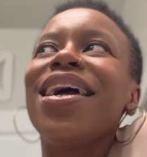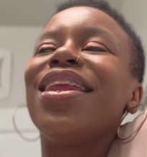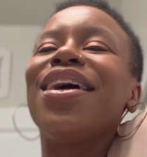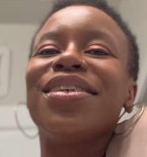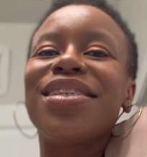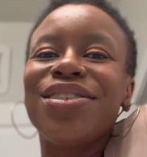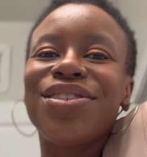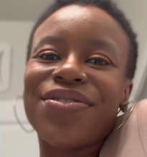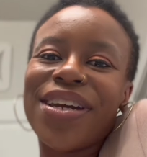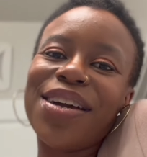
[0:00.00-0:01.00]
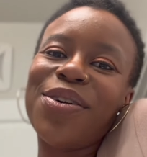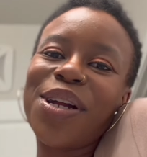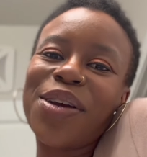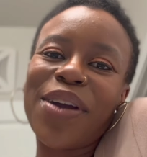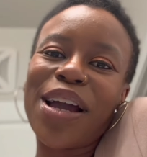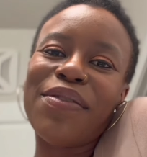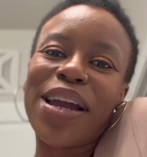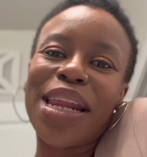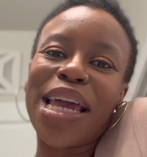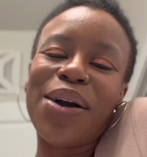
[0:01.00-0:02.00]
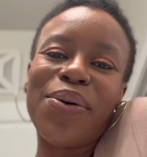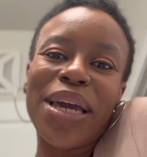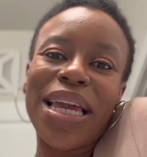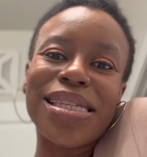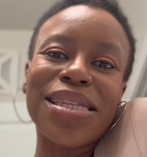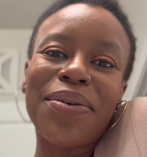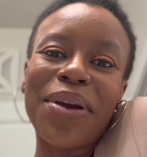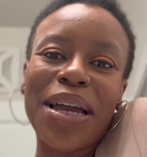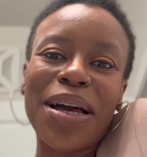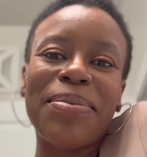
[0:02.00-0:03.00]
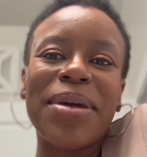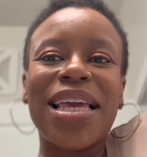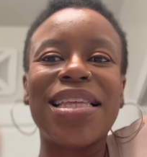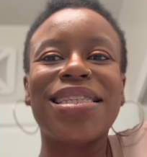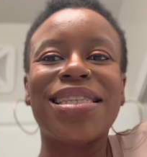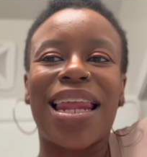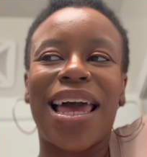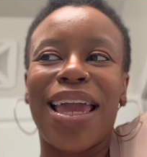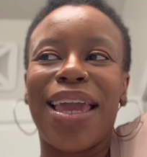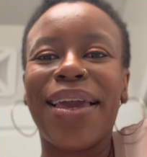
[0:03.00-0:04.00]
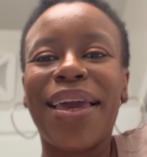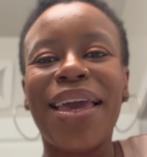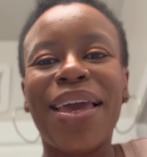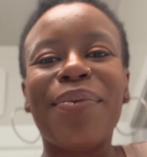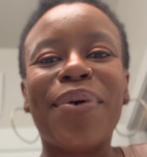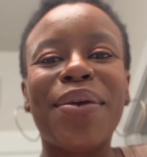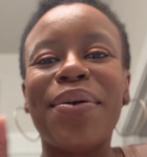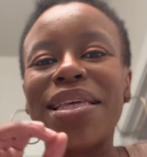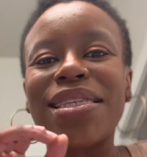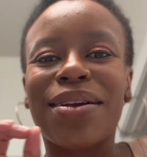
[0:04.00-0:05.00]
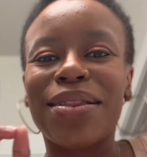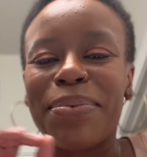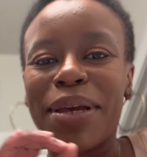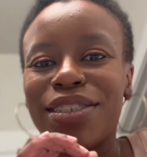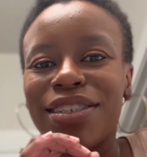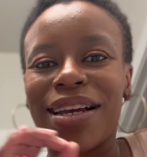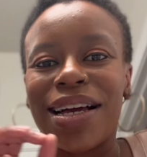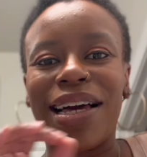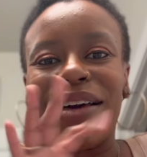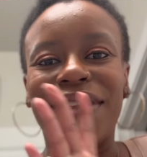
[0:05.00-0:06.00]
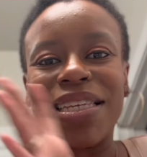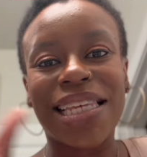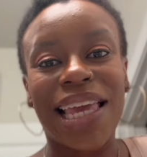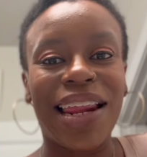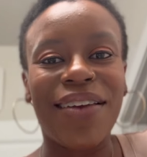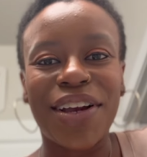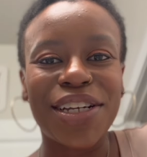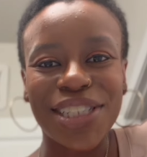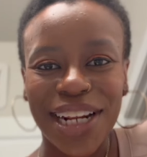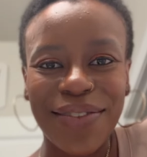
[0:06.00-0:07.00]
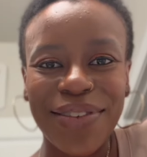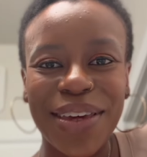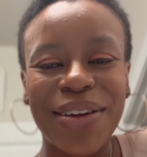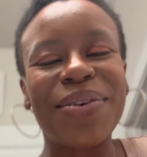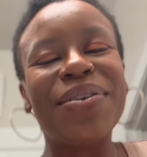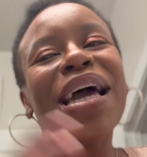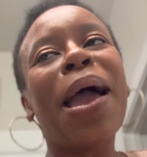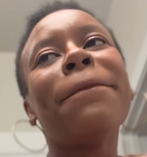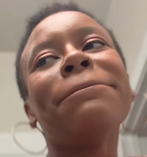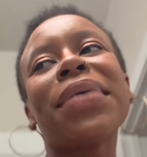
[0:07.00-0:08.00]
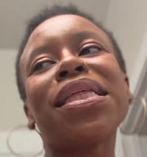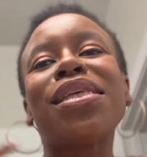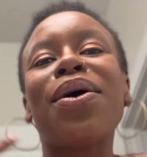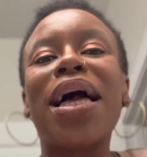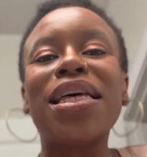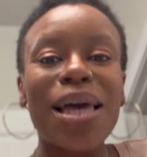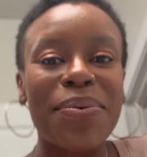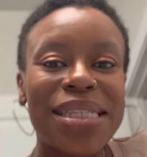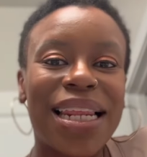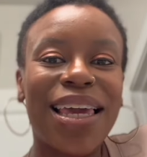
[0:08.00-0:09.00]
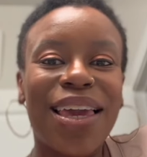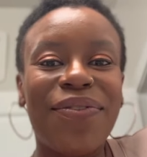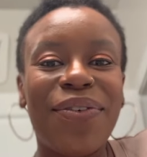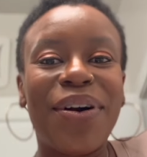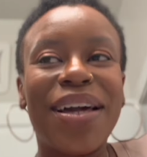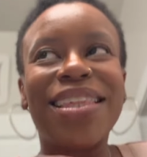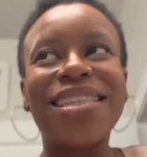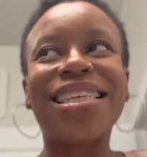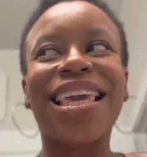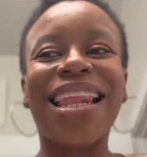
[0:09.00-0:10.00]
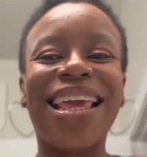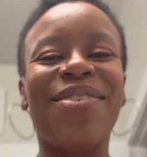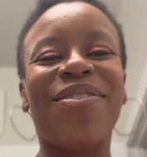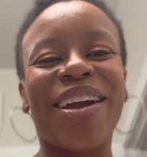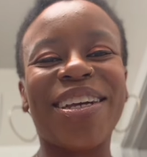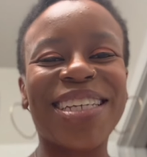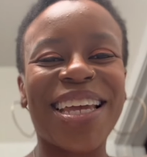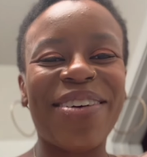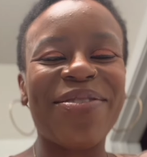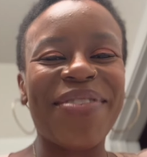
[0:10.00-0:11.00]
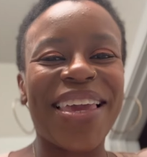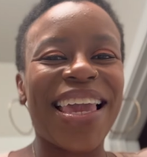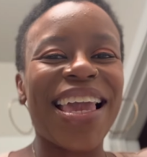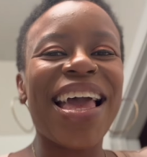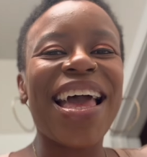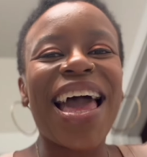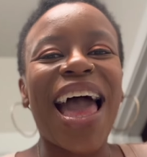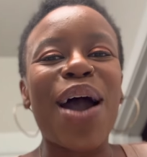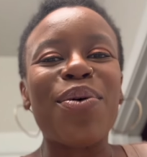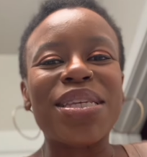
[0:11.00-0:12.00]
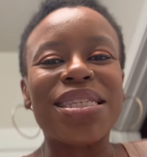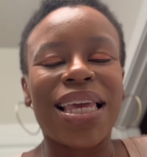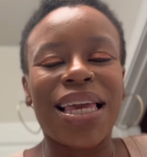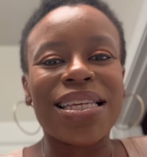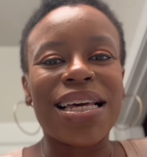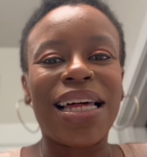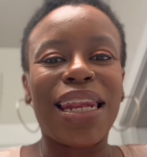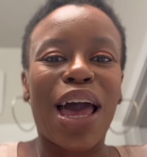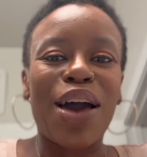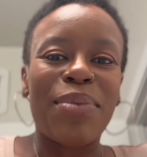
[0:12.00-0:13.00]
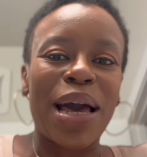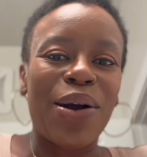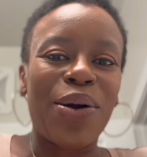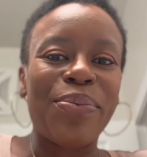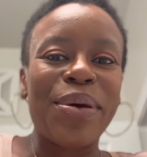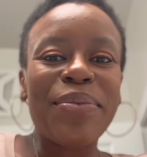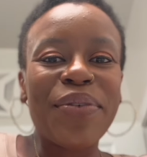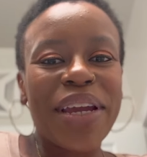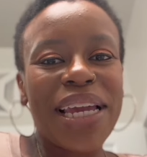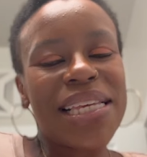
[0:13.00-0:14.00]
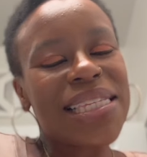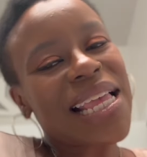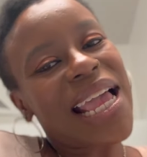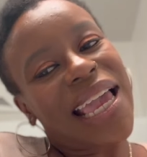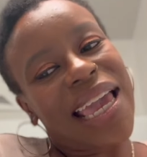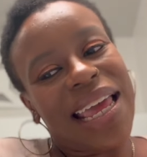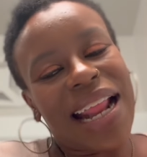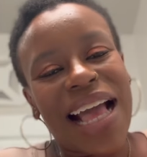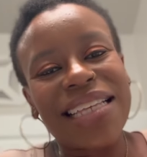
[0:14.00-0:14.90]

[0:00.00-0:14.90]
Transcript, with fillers: There's this trend going around right now on Instagram. It's like where you insert the picture of the skinny version of you. So as I was looking for the skinny version of me, I was seeing a lot of my old memories, and I